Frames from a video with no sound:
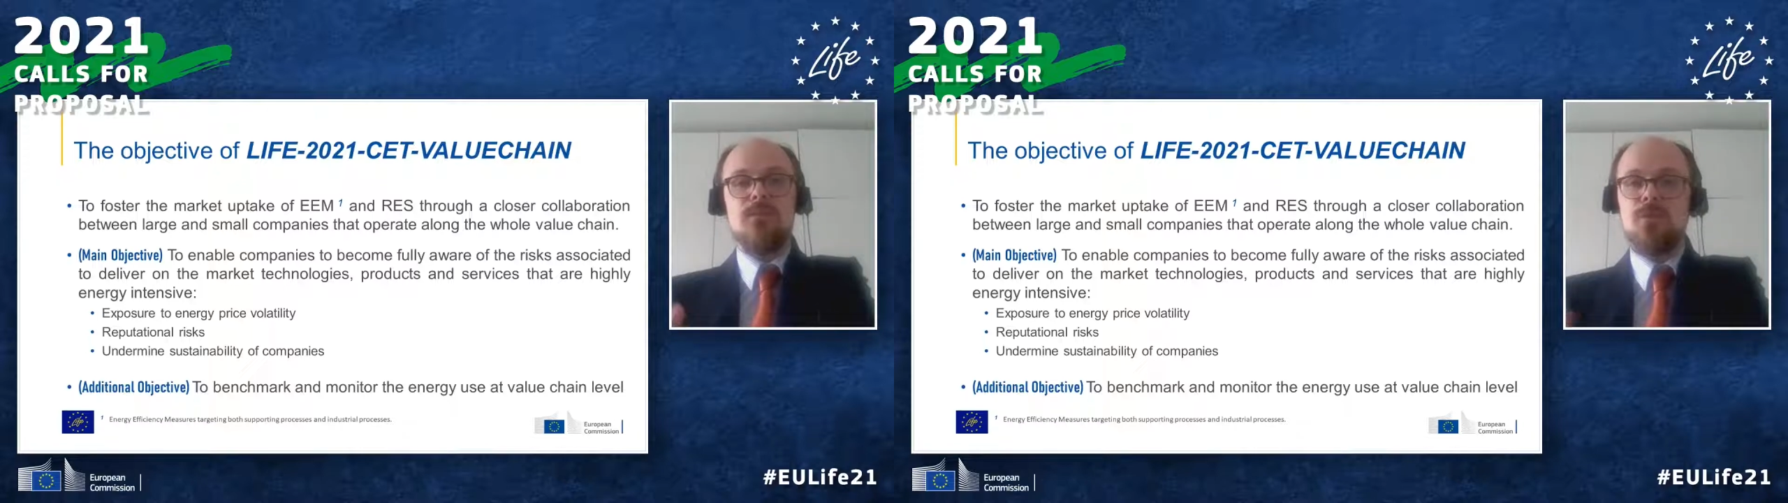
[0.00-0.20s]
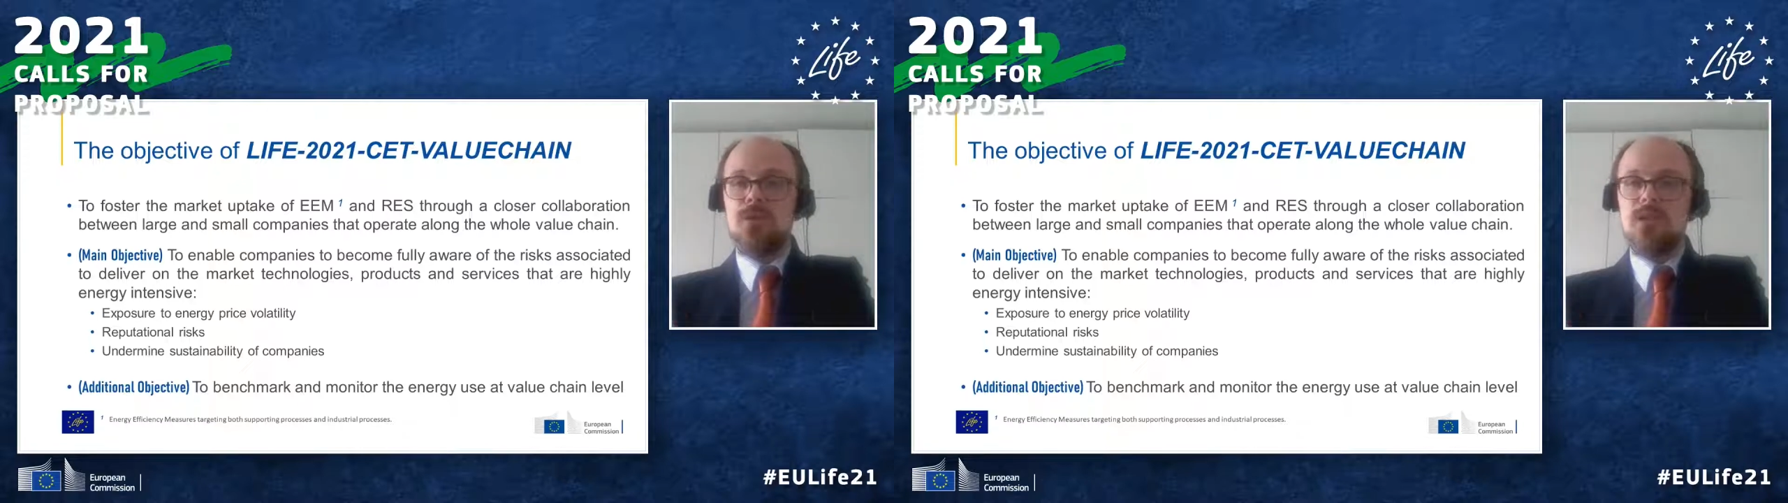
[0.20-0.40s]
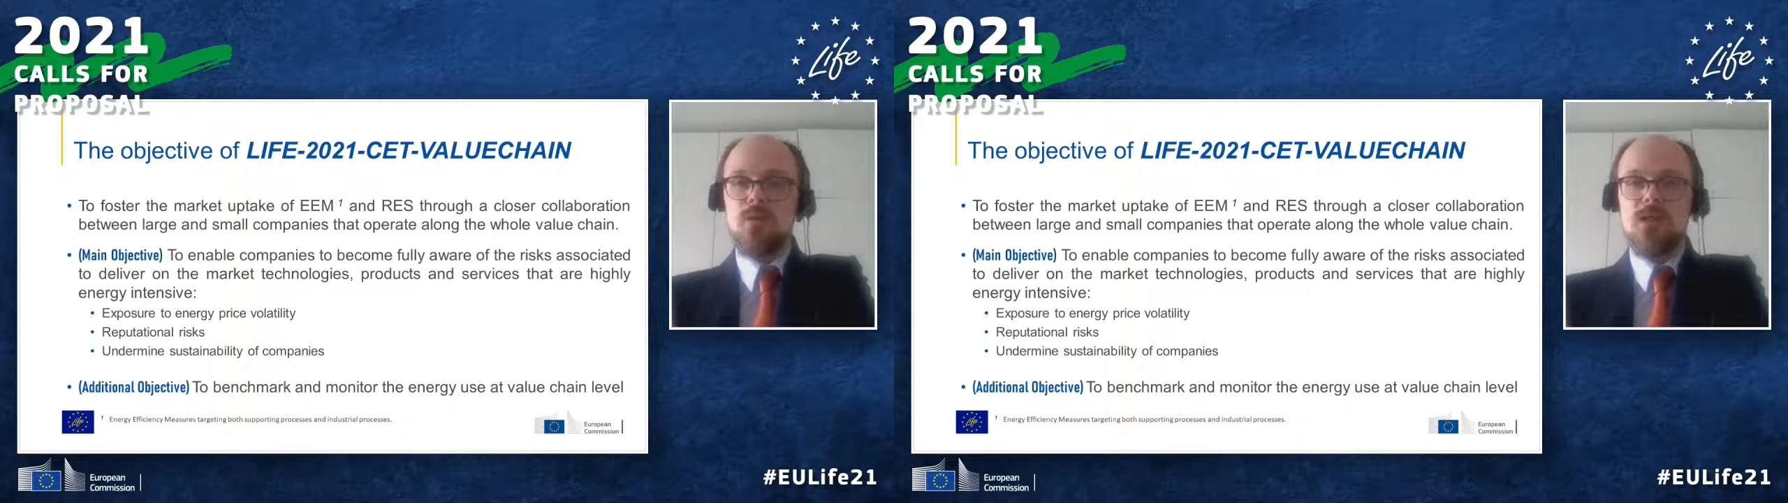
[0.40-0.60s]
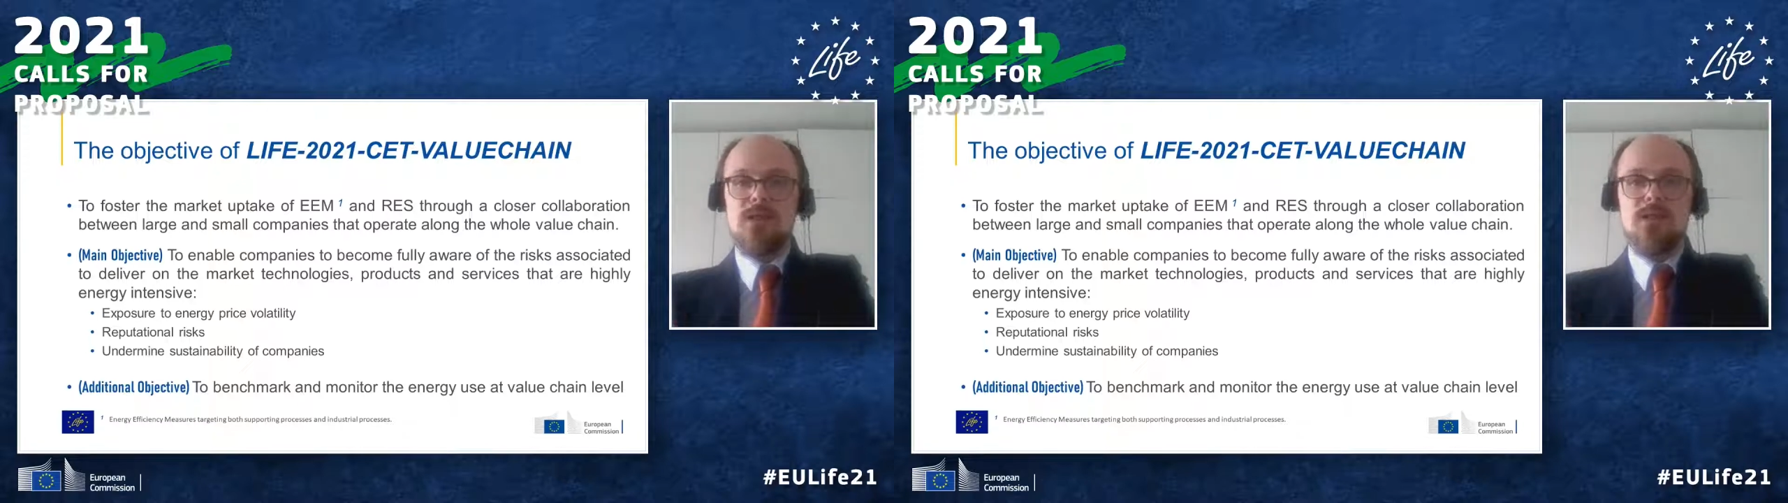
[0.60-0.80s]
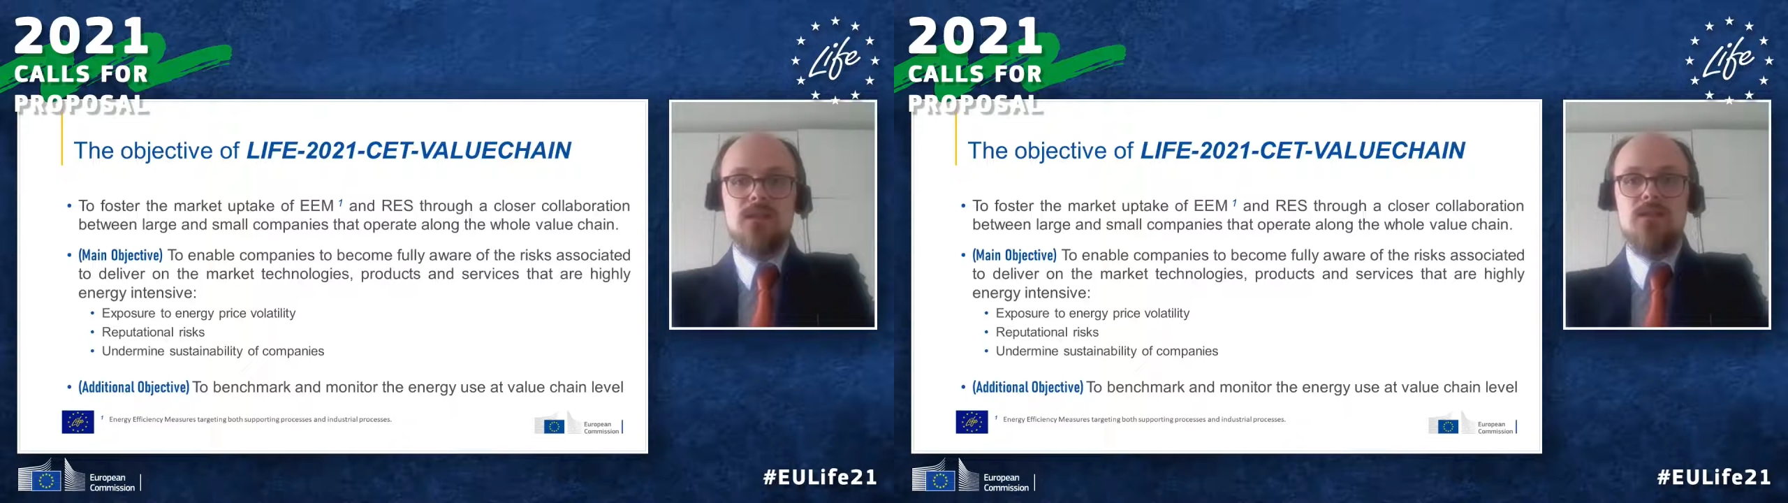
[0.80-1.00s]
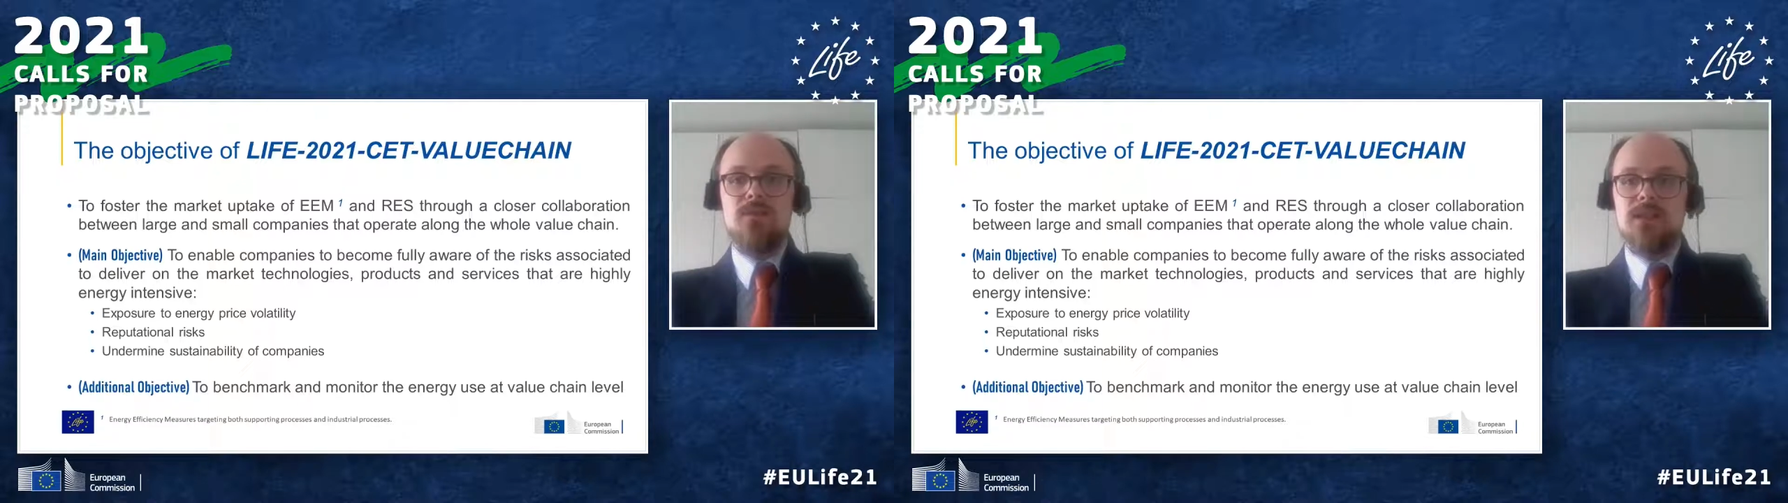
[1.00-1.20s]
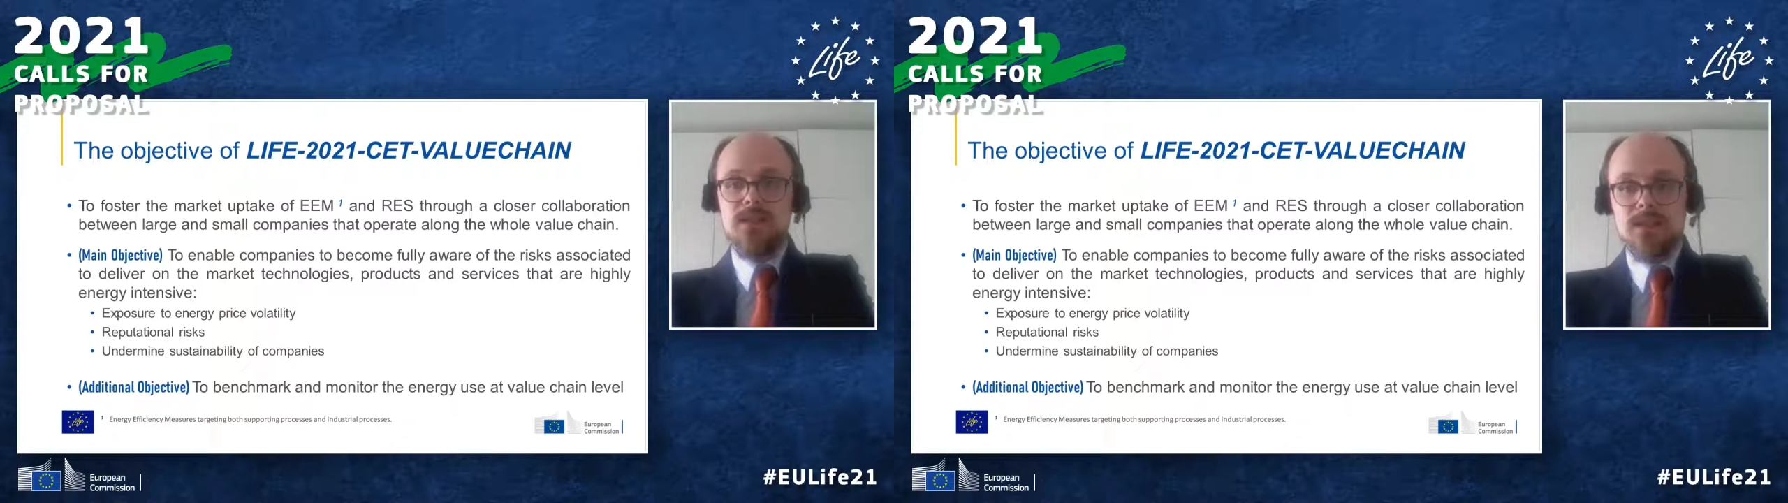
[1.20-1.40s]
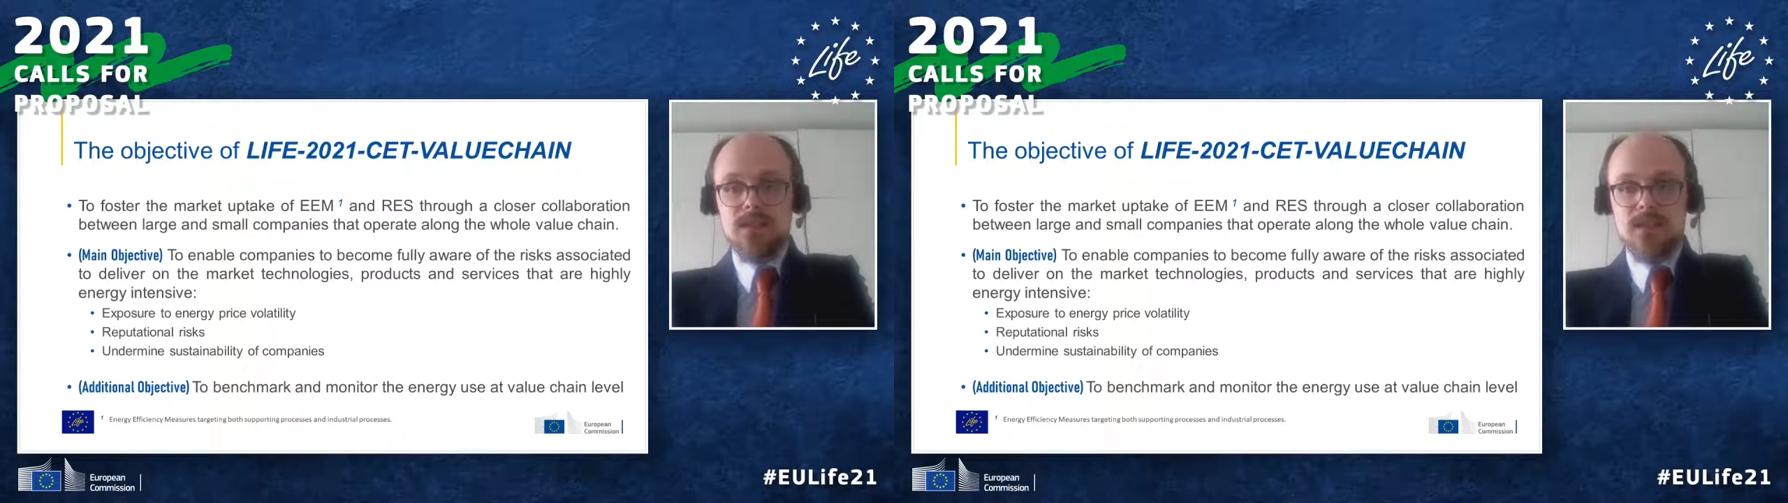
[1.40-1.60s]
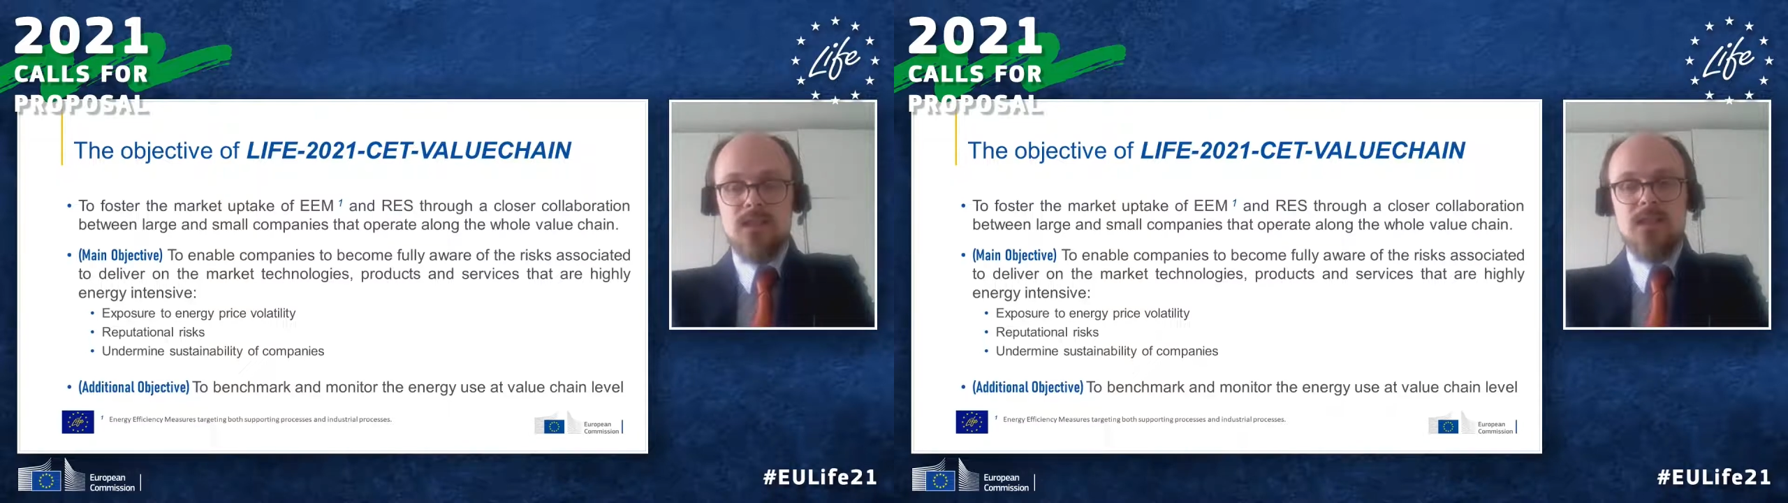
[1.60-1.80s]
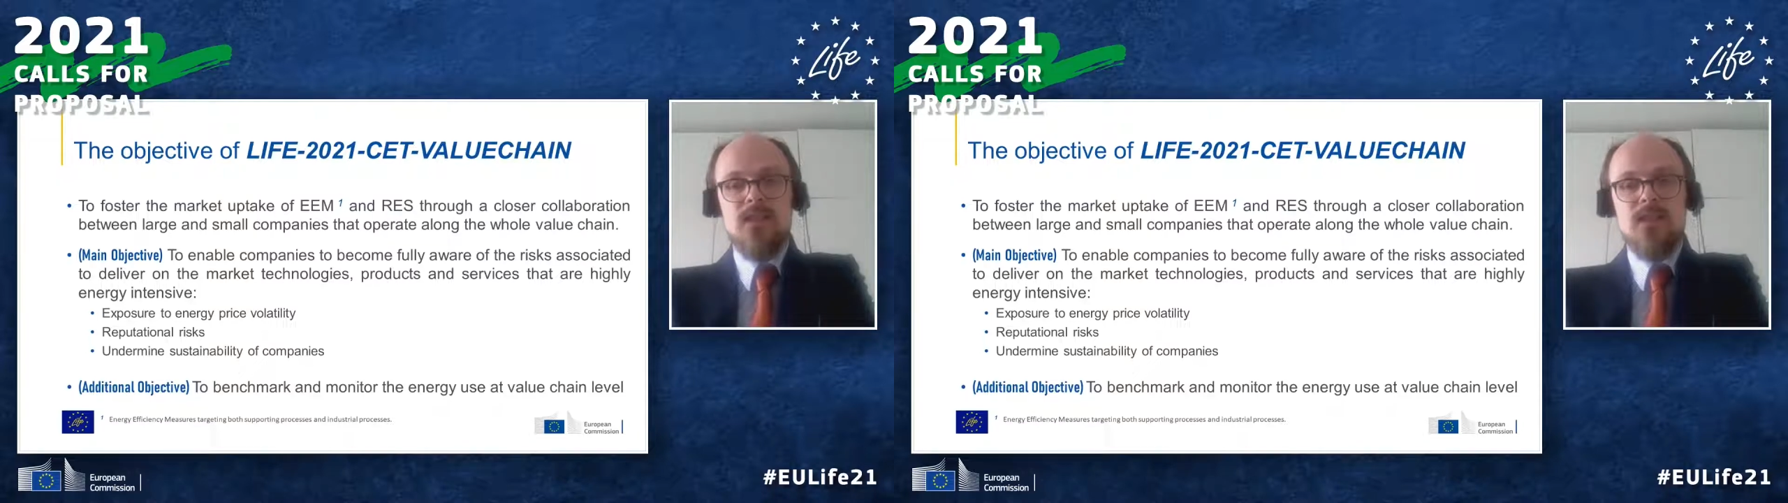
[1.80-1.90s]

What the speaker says: fully aware of the risks